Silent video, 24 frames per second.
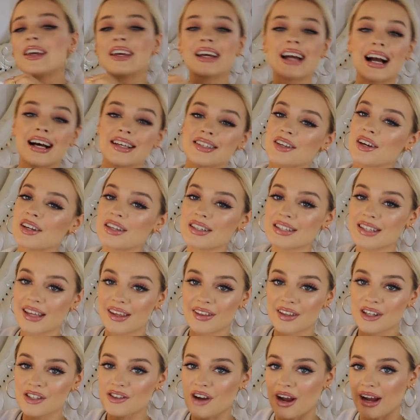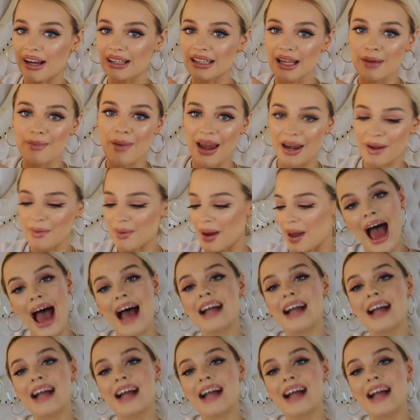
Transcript: You guys are gonna see in the try-on clip anyway.